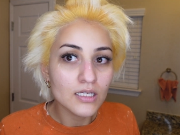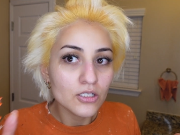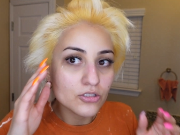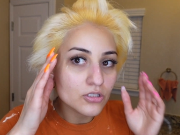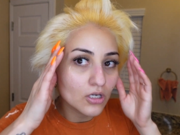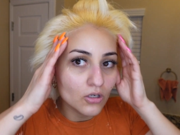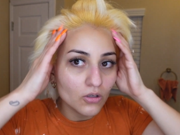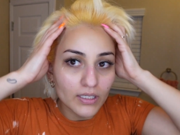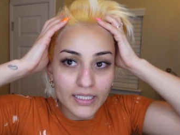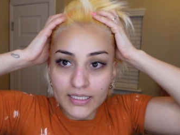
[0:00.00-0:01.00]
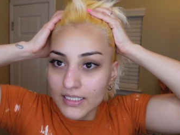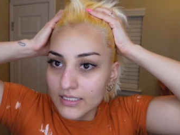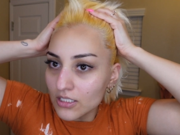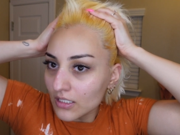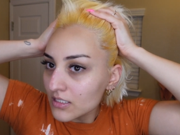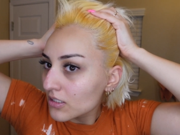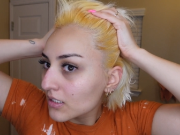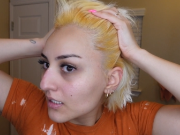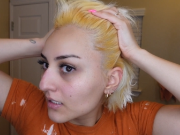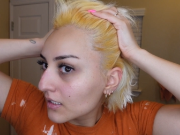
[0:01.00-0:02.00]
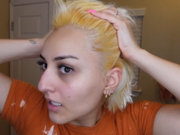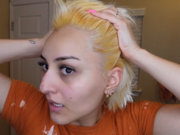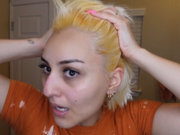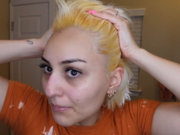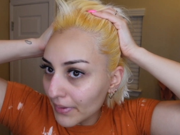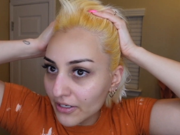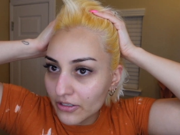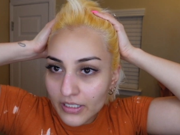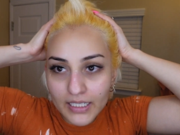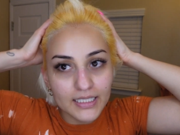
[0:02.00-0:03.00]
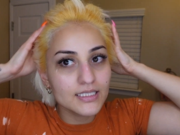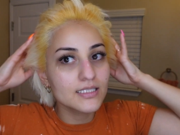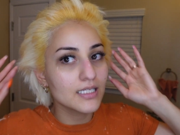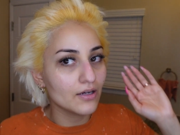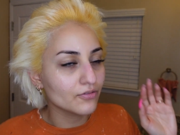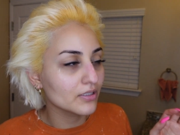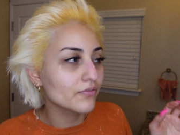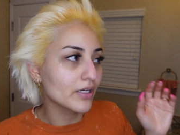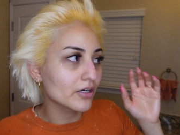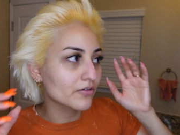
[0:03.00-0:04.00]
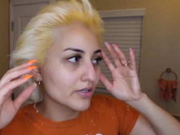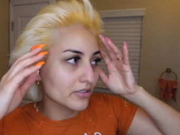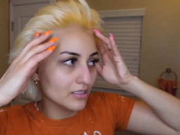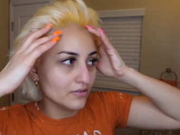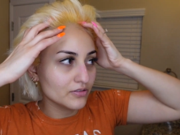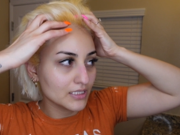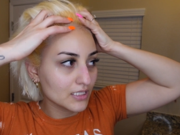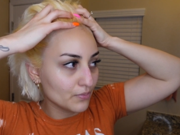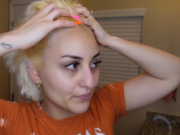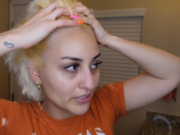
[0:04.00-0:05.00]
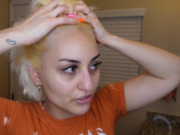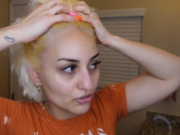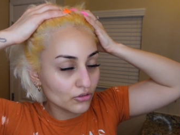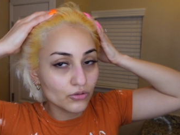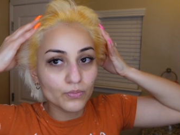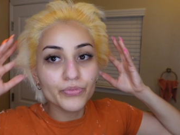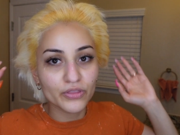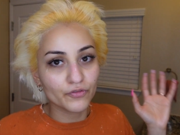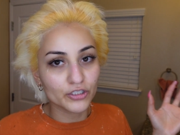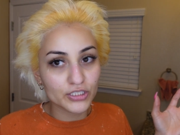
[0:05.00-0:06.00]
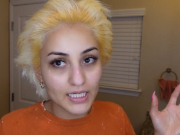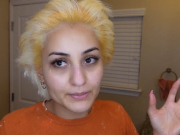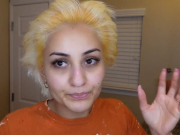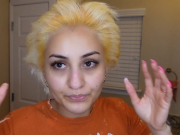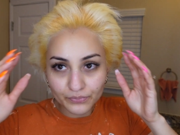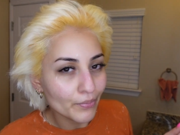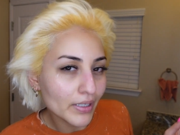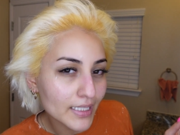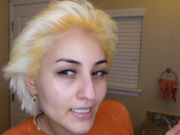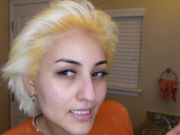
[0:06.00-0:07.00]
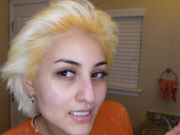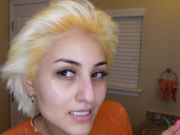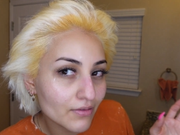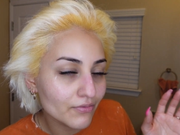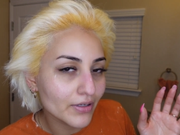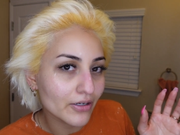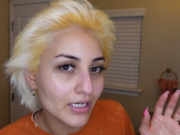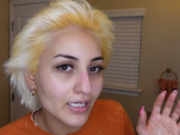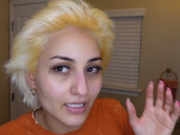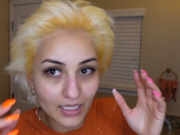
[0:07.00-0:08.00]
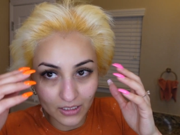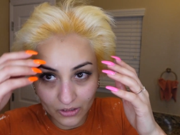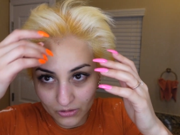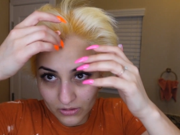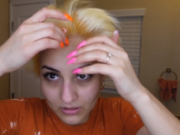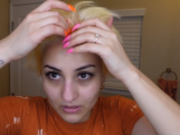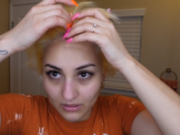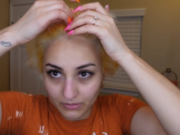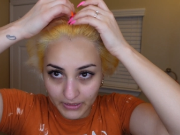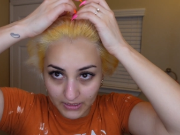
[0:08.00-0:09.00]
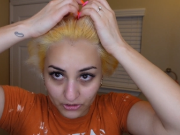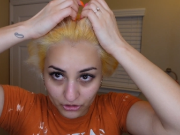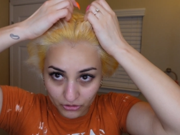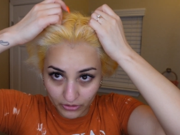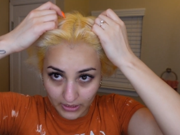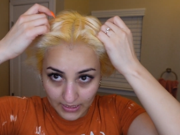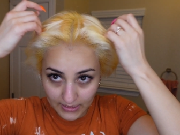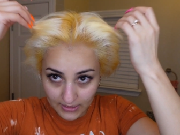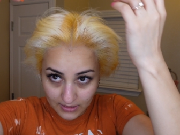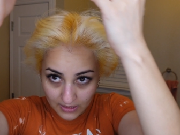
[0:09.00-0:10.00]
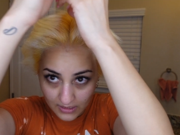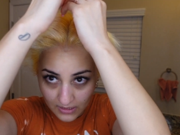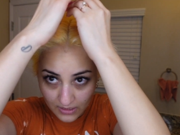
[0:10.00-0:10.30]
So it does look a lot better. It's definitely very lifted compared to the first time, but it is very yellow. Let me show you guys.